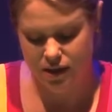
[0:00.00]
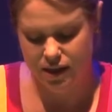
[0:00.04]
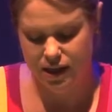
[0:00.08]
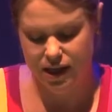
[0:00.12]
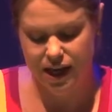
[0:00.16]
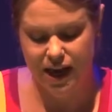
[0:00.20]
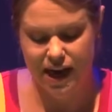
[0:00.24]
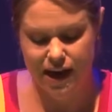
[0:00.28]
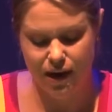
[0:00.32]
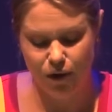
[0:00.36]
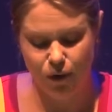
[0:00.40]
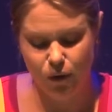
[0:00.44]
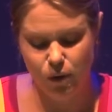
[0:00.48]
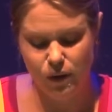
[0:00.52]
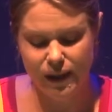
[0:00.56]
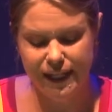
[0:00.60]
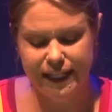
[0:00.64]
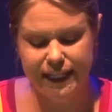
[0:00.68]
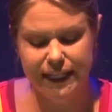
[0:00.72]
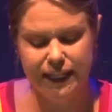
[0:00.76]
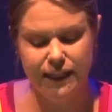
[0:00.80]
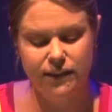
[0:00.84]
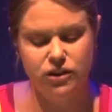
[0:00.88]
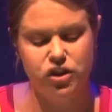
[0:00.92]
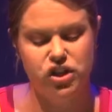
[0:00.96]
Cut all the
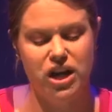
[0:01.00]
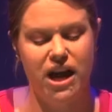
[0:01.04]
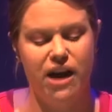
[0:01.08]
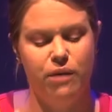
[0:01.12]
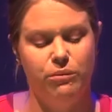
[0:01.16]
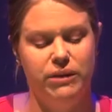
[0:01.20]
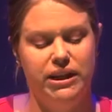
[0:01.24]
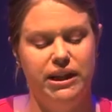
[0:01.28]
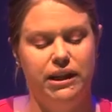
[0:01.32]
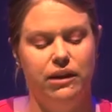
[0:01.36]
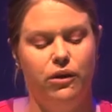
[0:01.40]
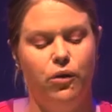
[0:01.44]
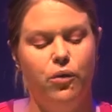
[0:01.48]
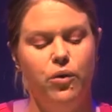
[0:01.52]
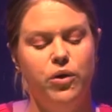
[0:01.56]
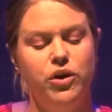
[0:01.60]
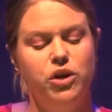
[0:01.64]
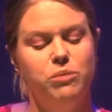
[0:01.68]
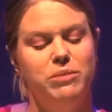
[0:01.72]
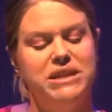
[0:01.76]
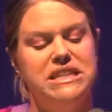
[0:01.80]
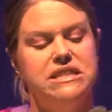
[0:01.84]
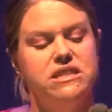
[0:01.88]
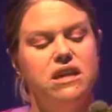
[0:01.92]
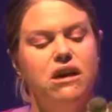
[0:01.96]
little sharp little corner
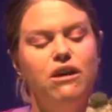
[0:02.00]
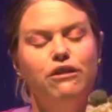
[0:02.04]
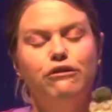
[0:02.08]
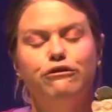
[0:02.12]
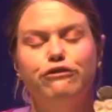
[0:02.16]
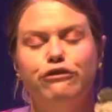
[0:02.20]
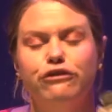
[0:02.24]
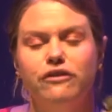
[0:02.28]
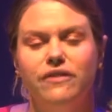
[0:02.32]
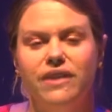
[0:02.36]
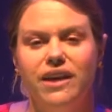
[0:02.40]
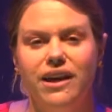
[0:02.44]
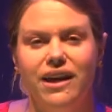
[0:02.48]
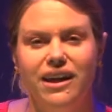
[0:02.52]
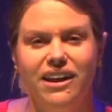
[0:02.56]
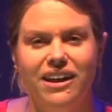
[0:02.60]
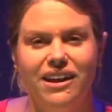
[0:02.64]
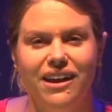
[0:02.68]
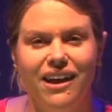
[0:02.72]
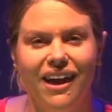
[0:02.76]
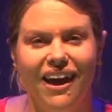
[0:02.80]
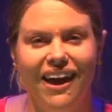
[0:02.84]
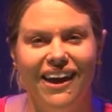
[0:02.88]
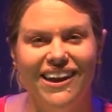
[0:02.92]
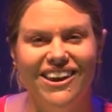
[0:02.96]
bits off.
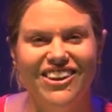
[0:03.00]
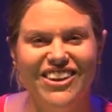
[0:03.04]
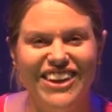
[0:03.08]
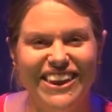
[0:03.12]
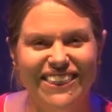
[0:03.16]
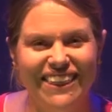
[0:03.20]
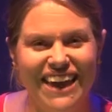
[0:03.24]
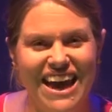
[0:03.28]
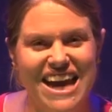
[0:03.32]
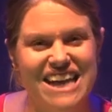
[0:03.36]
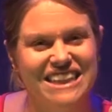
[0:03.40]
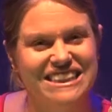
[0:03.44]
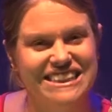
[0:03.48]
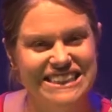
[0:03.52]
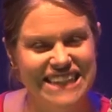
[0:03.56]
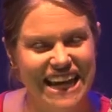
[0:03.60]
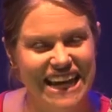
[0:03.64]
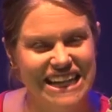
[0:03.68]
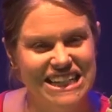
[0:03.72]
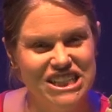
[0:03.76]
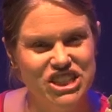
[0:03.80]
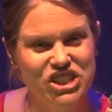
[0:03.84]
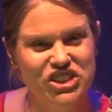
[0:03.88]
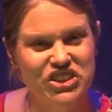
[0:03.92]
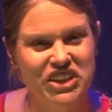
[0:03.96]
And look at that,
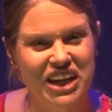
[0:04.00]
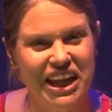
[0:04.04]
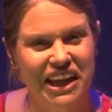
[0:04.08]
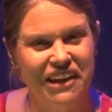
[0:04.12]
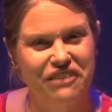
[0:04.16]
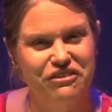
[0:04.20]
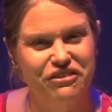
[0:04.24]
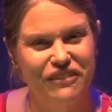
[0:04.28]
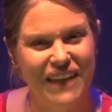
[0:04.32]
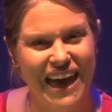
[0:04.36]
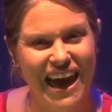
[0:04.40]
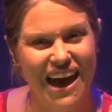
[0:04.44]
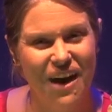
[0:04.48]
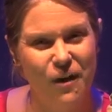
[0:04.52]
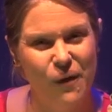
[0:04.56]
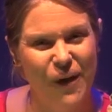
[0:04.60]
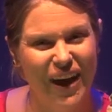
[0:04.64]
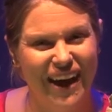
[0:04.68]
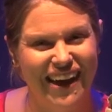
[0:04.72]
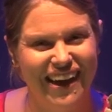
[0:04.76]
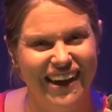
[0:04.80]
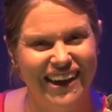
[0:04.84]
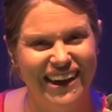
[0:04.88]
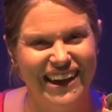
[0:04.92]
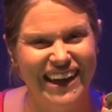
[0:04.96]
starting to look like a flower.
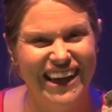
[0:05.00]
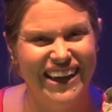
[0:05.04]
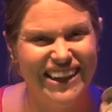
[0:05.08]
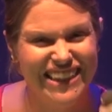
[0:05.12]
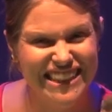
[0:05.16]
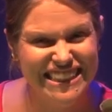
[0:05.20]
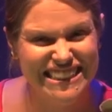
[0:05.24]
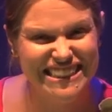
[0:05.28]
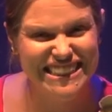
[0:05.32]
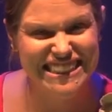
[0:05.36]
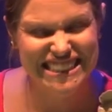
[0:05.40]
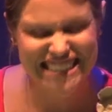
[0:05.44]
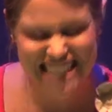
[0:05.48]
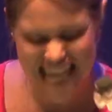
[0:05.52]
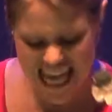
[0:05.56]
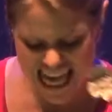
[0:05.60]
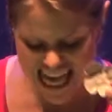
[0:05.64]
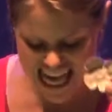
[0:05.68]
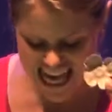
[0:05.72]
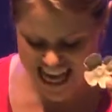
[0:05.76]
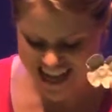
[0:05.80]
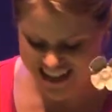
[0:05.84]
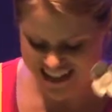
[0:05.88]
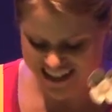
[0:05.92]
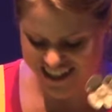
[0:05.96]
How nice is
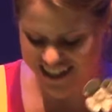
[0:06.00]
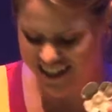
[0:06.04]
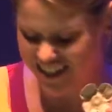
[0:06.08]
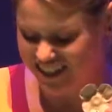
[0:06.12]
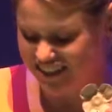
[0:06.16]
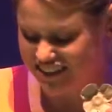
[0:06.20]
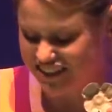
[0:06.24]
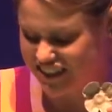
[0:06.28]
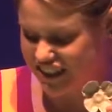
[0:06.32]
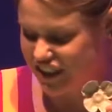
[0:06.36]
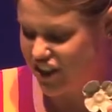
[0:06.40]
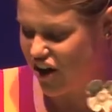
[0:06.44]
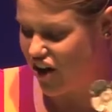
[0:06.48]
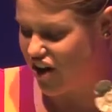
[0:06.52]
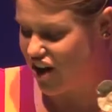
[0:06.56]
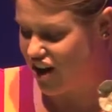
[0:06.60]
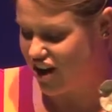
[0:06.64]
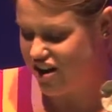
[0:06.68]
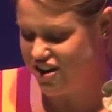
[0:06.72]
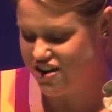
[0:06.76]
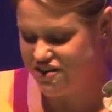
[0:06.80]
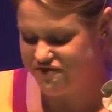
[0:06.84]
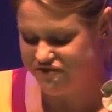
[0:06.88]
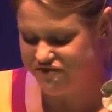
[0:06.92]
that? So,